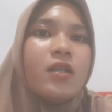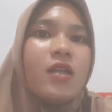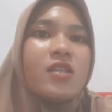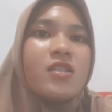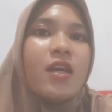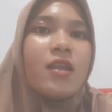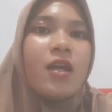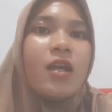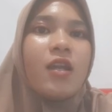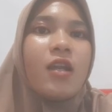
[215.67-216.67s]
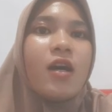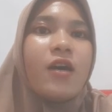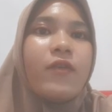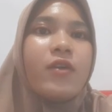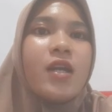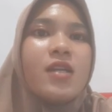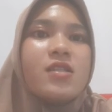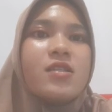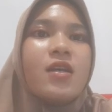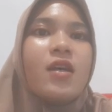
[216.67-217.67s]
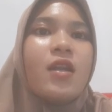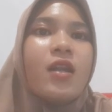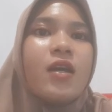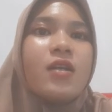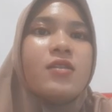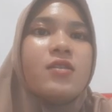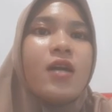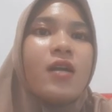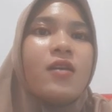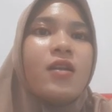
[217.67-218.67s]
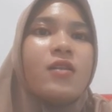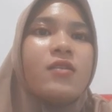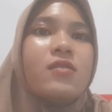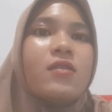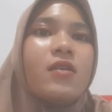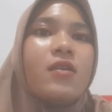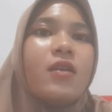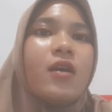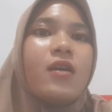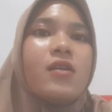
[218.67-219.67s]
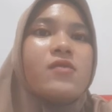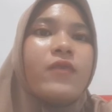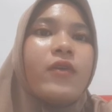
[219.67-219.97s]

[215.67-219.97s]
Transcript: Next, heating in a furnace 900 degrees